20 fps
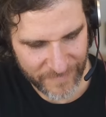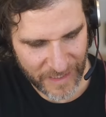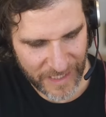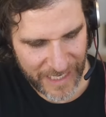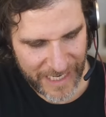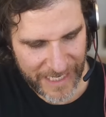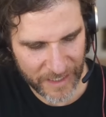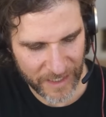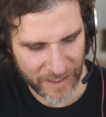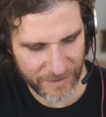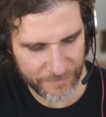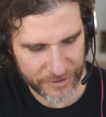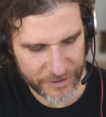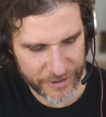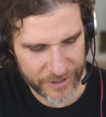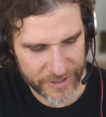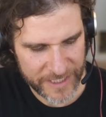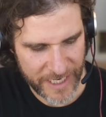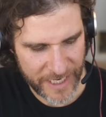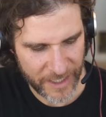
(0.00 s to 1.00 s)
I love what
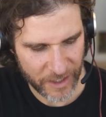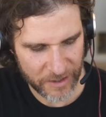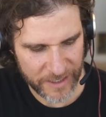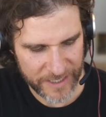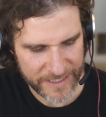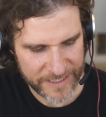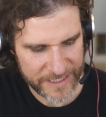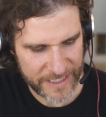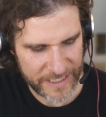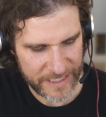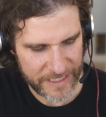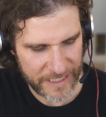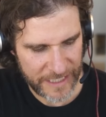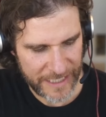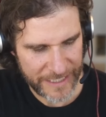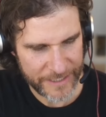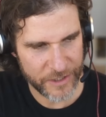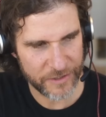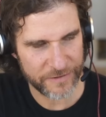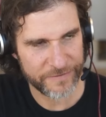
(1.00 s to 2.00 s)
you're saying, Chris, and
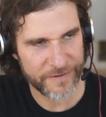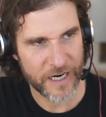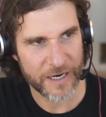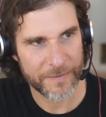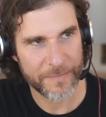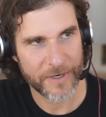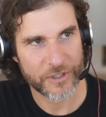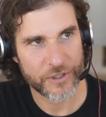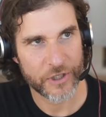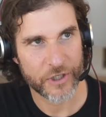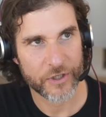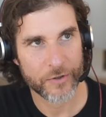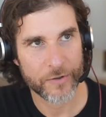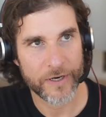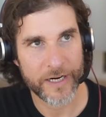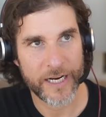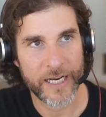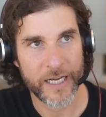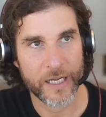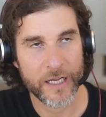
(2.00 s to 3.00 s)
I do very much
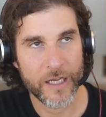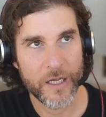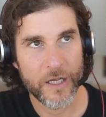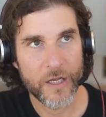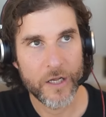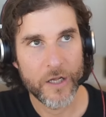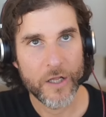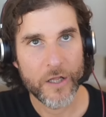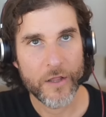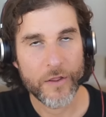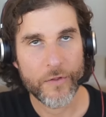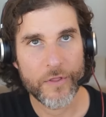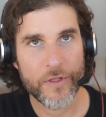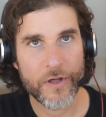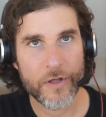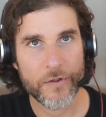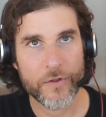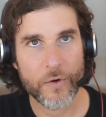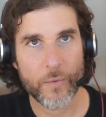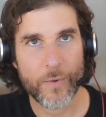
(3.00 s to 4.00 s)
agree.
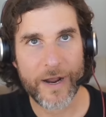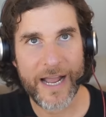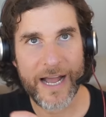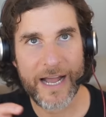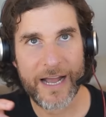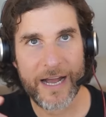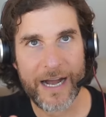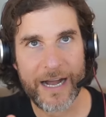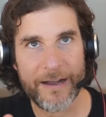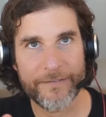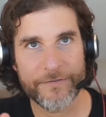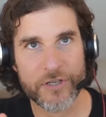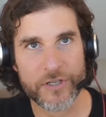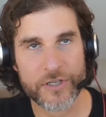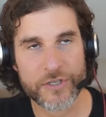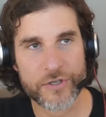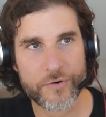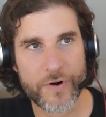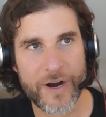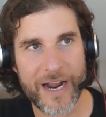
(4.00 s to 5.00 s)
The the way I, I've
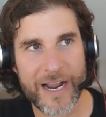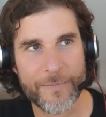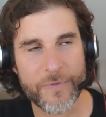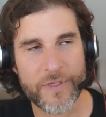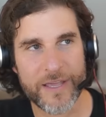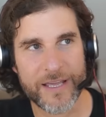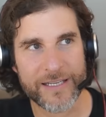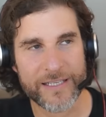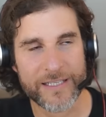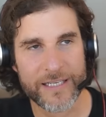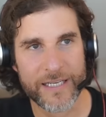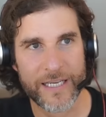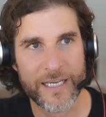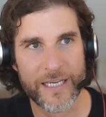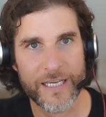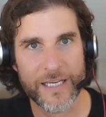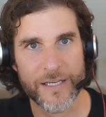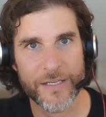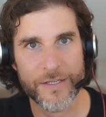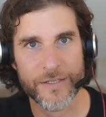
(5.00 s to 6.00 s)
described this
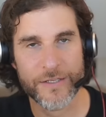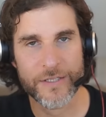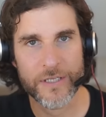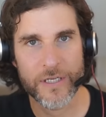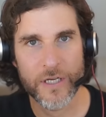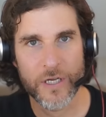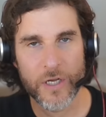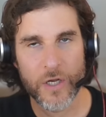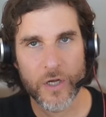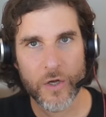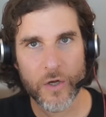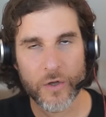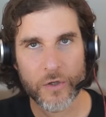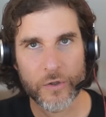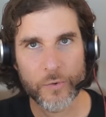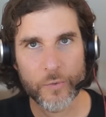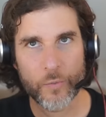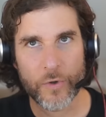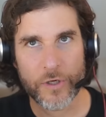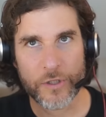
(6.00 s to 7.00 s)
is
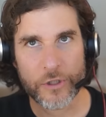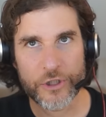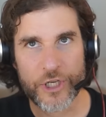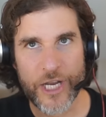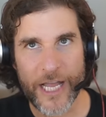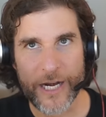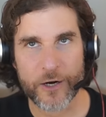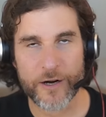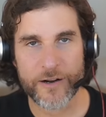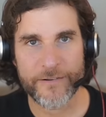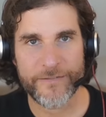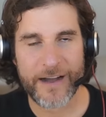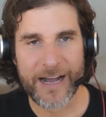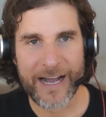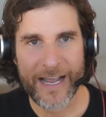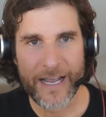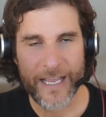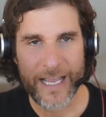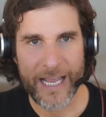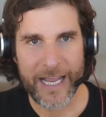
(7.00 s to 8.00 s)
what generative
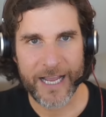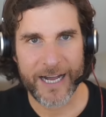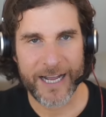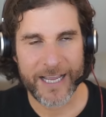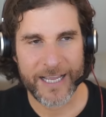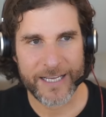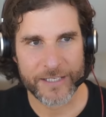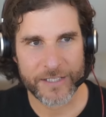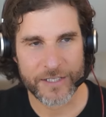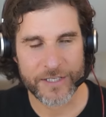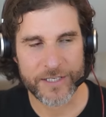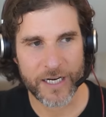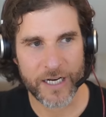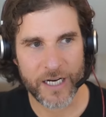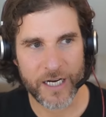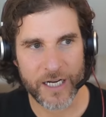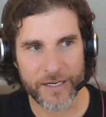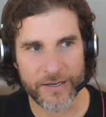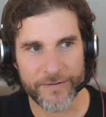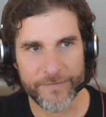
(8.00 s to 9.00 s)
AI has
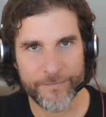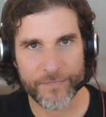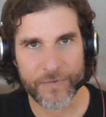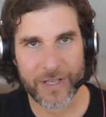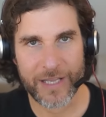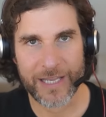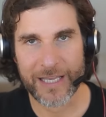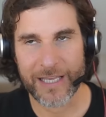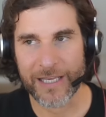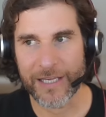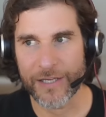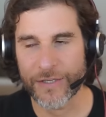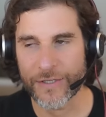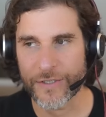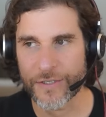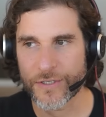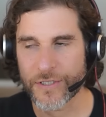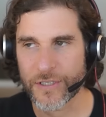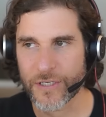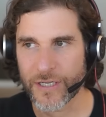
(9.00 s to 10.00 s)
done
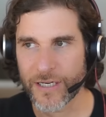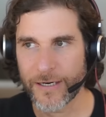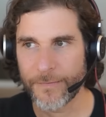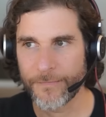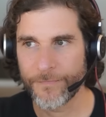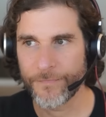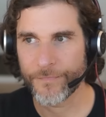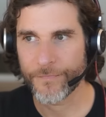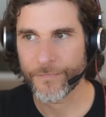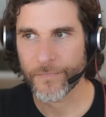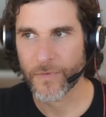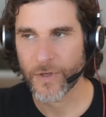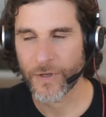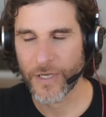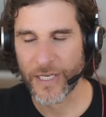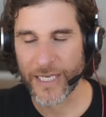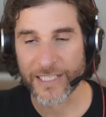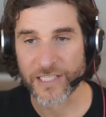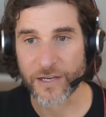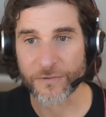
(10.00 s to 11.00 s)
is um,
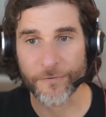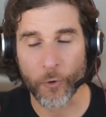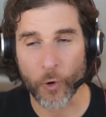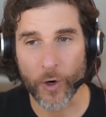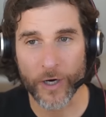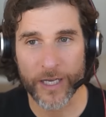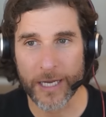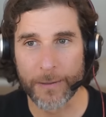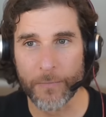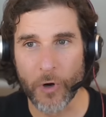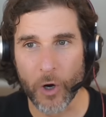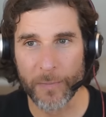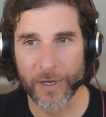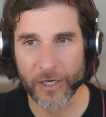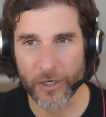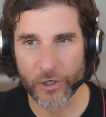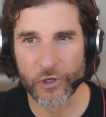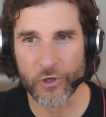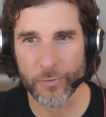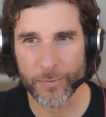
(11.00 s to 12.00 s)
it's a forking moment
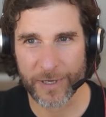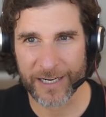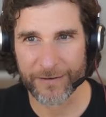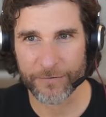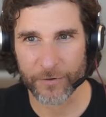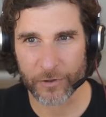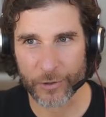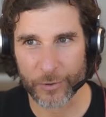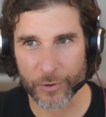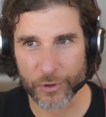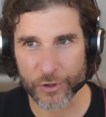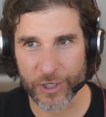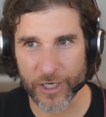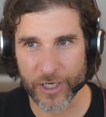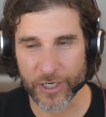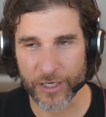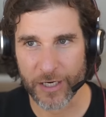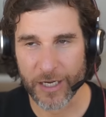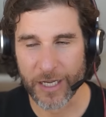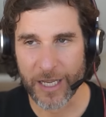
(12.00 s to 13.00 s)
in human
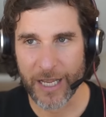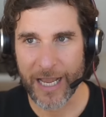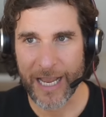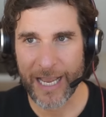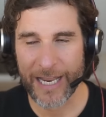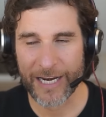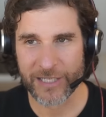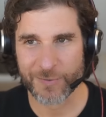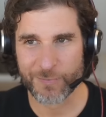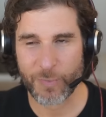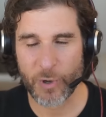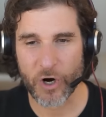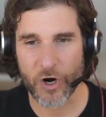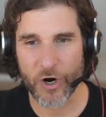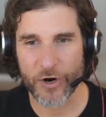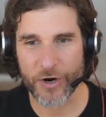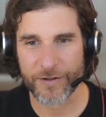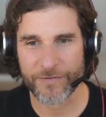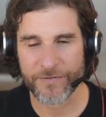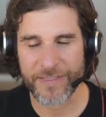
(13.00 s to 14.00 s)
evolution. And as
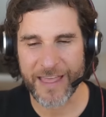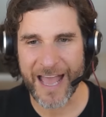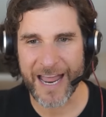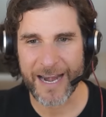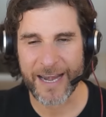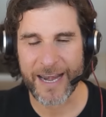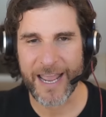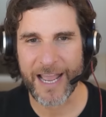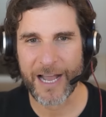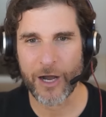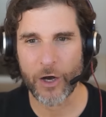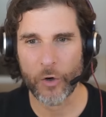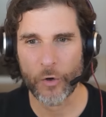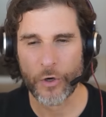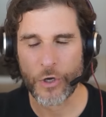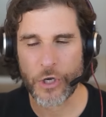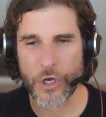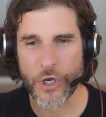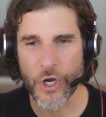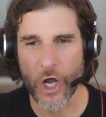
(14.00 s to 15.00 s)
part of that now,
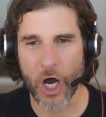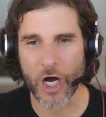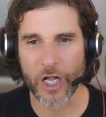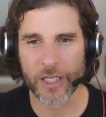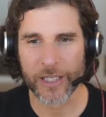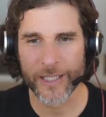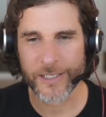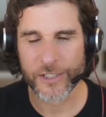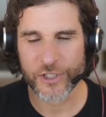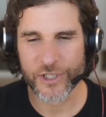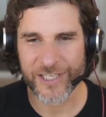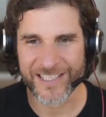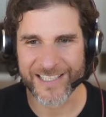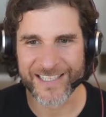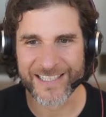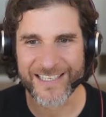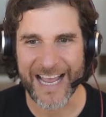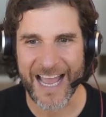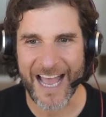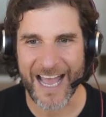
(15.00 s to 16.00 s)
knowledge is
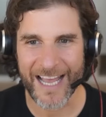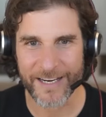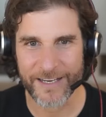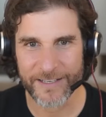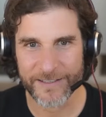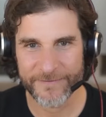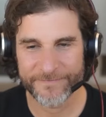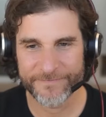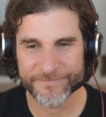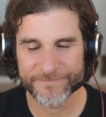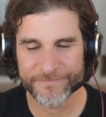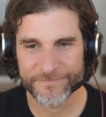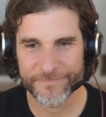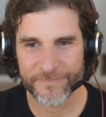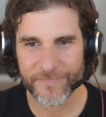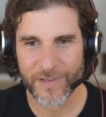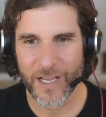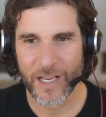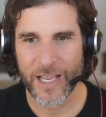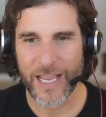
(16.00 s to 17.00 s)
dead
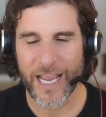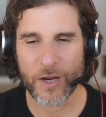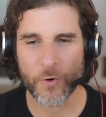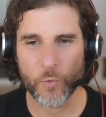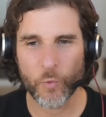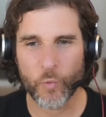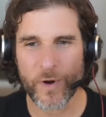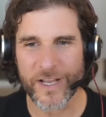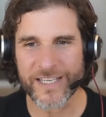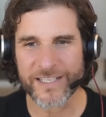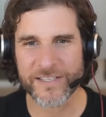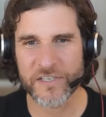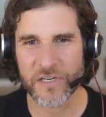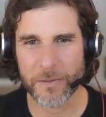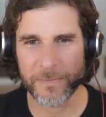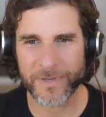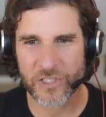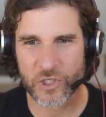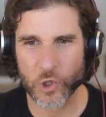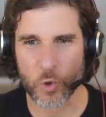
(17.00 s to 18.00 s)
and
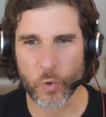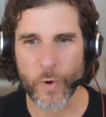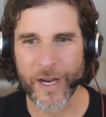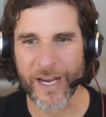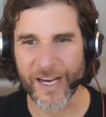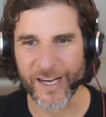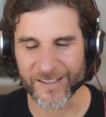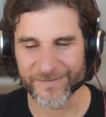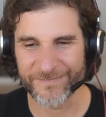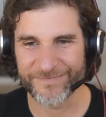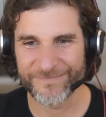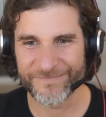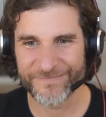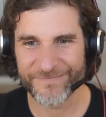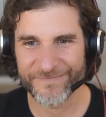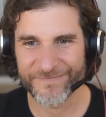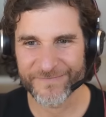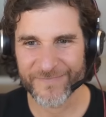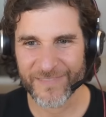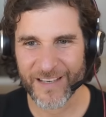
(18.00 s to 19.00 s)
wisdom is queen.
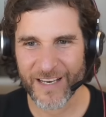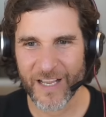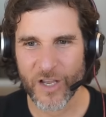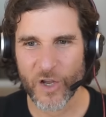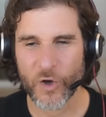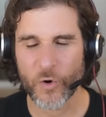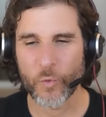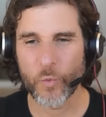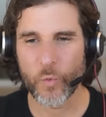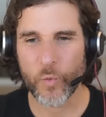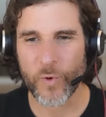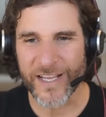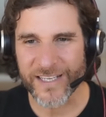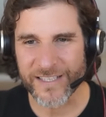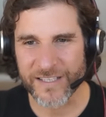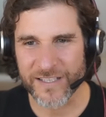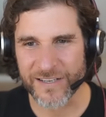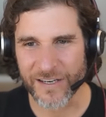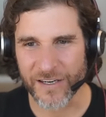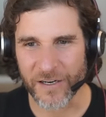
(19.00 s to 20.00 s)

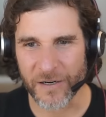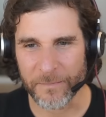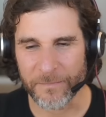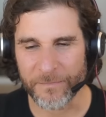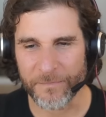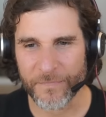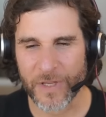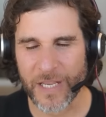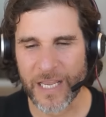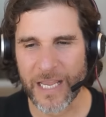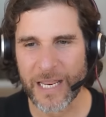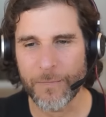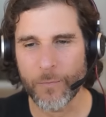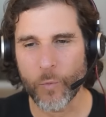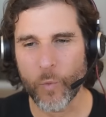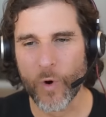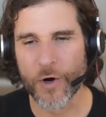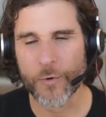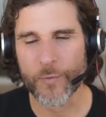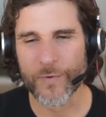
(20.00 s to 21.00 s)
Wisdom, in
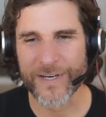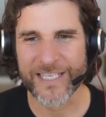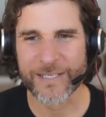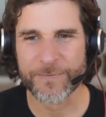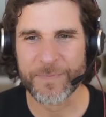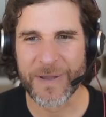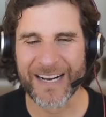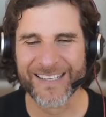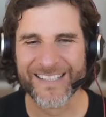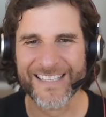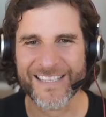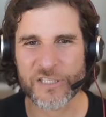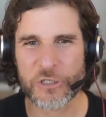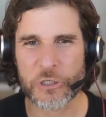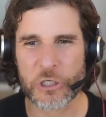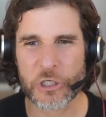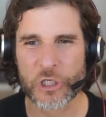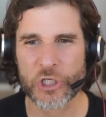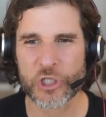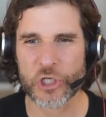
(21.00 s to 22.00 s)
one respect, is
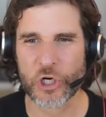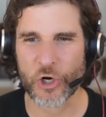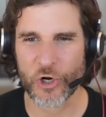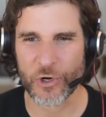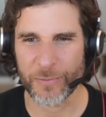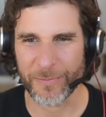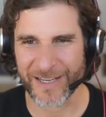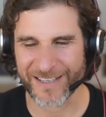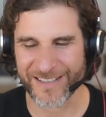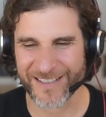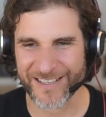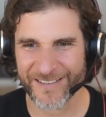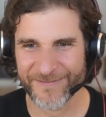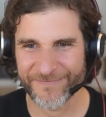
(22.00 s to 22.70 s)
discernment.